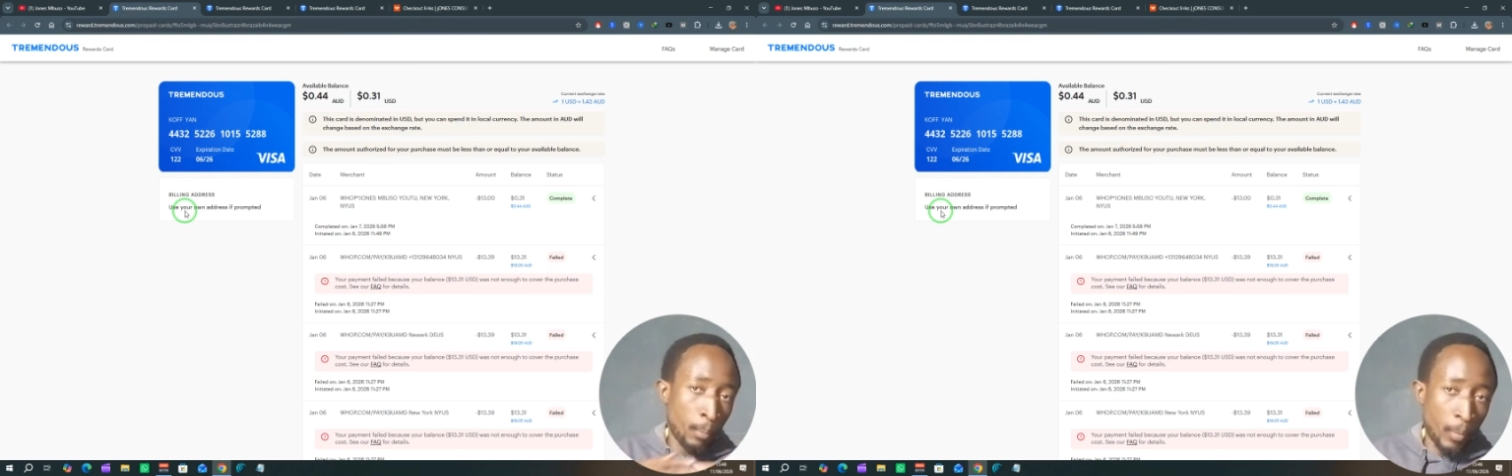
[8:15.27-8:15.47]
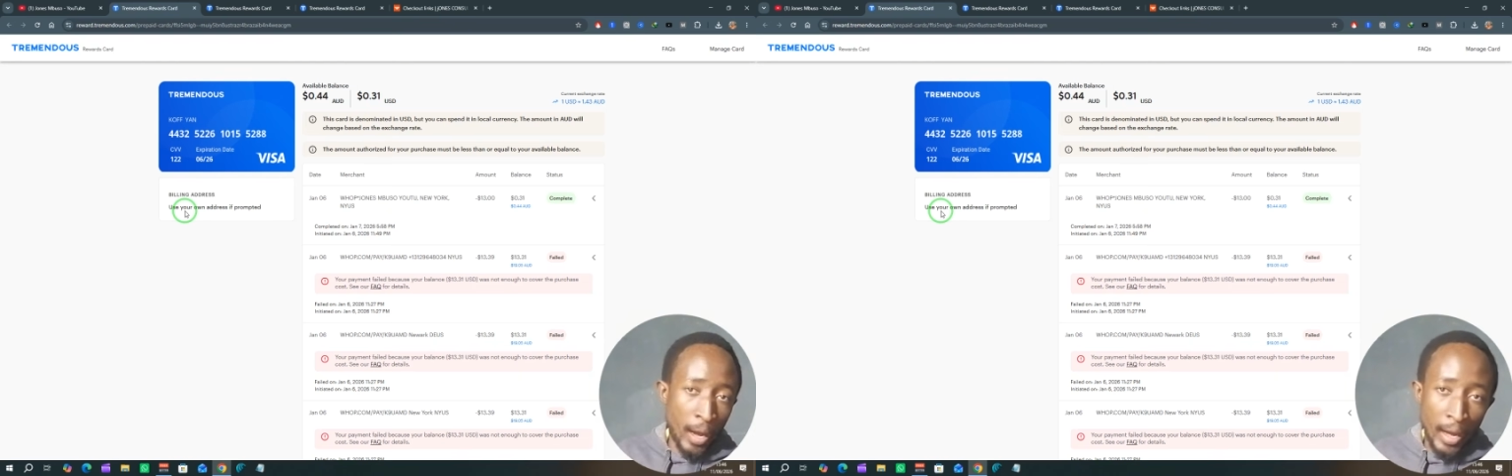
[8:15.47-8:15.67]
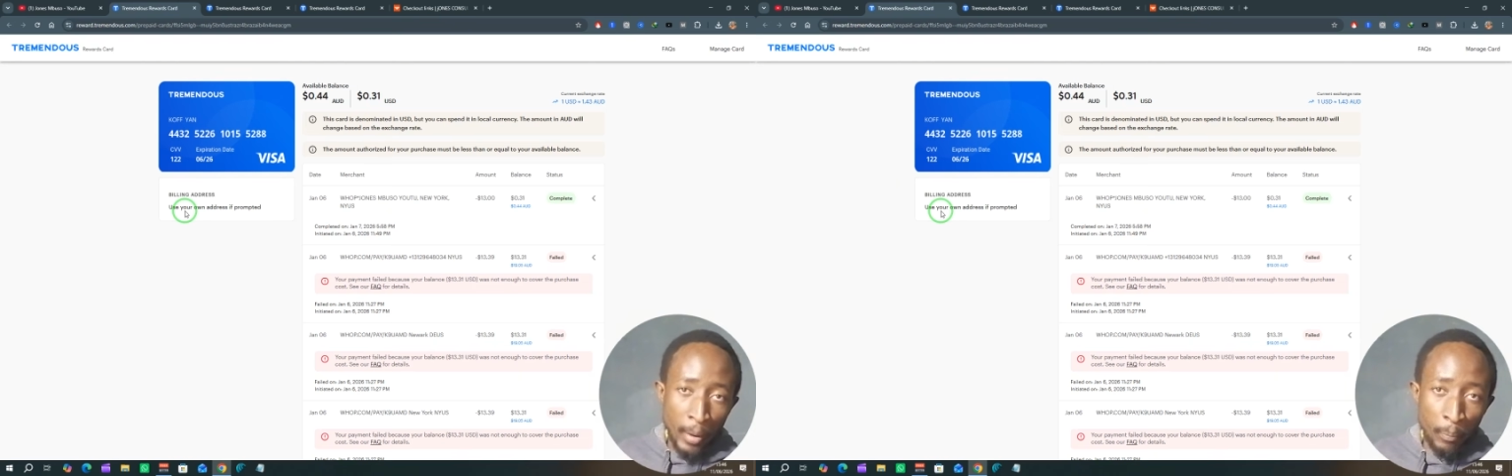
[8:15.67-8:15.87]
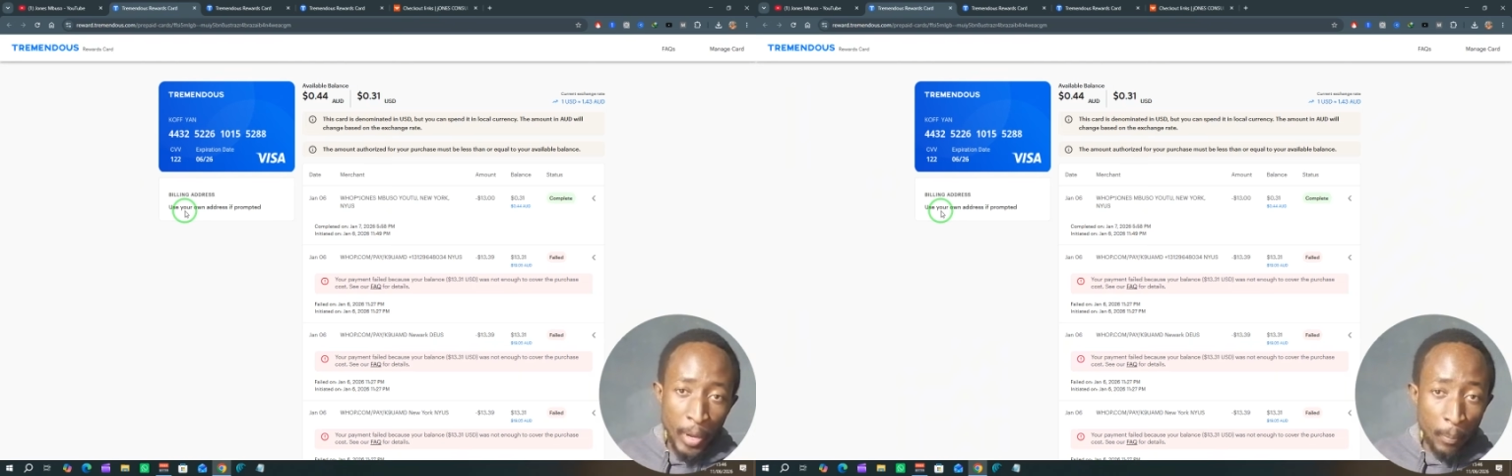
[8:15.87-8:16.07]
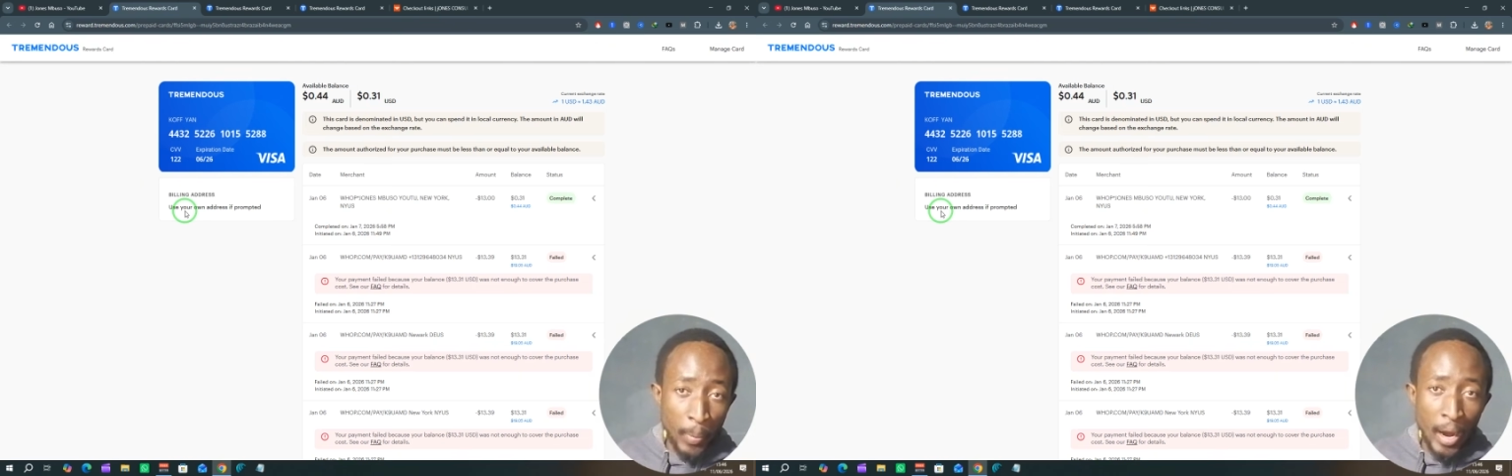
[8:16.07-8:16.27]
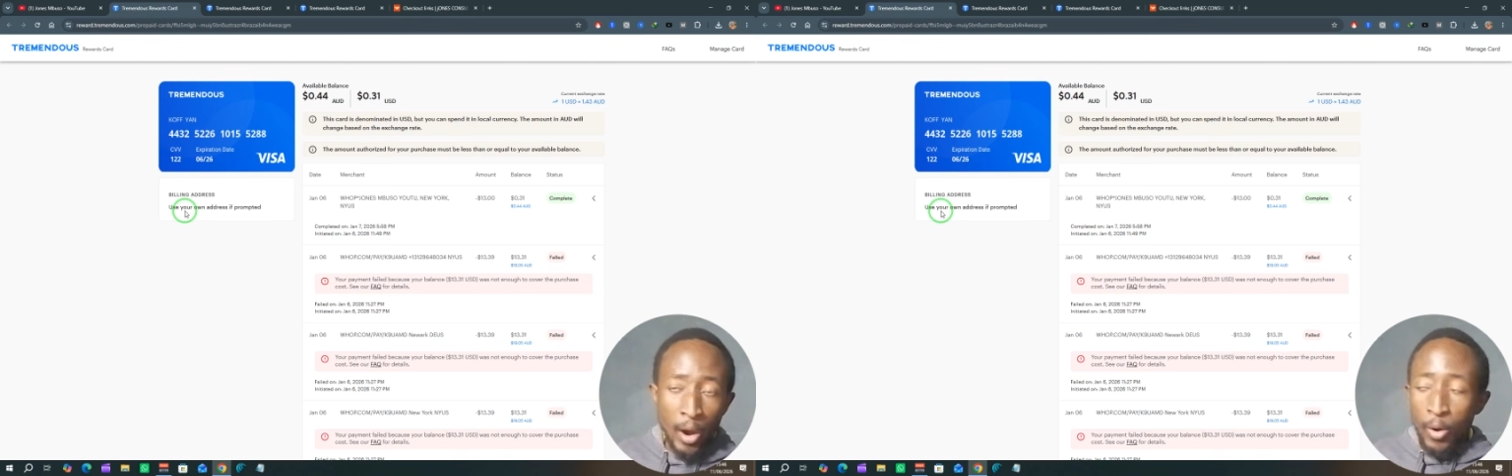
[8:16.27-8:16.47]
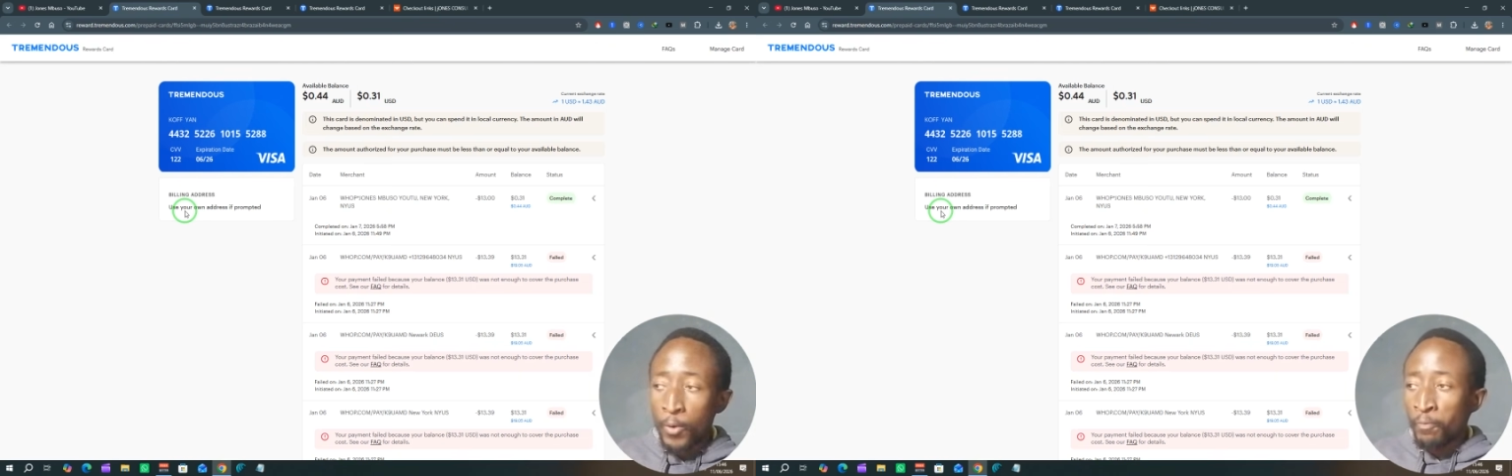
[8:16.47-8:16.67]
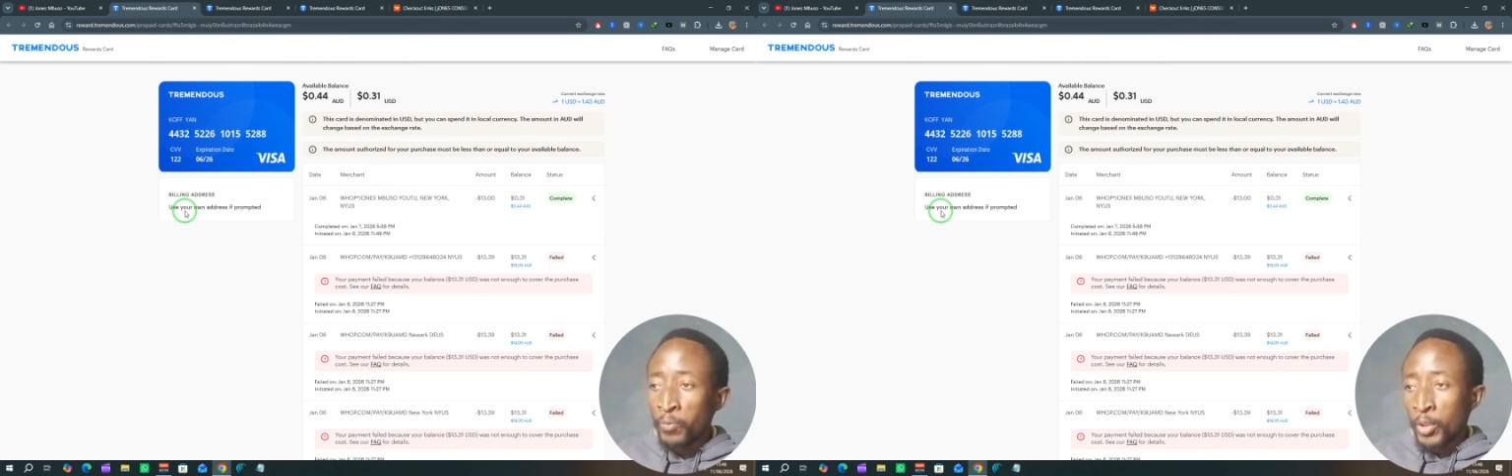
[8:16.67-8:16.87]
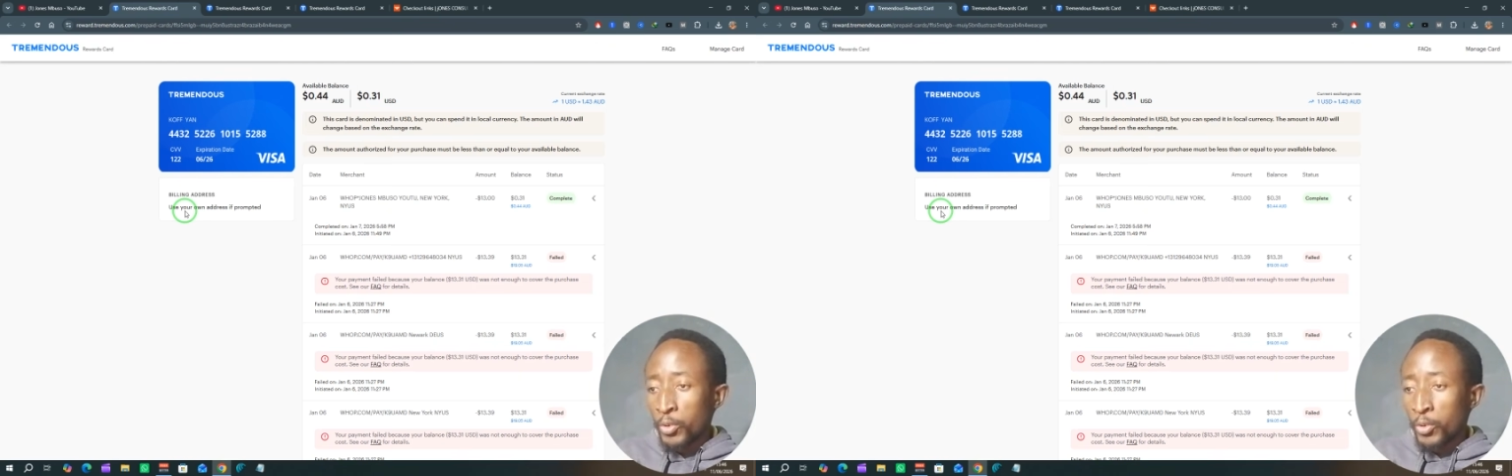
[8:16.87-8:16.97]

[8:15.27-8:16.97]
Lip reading: PayPal,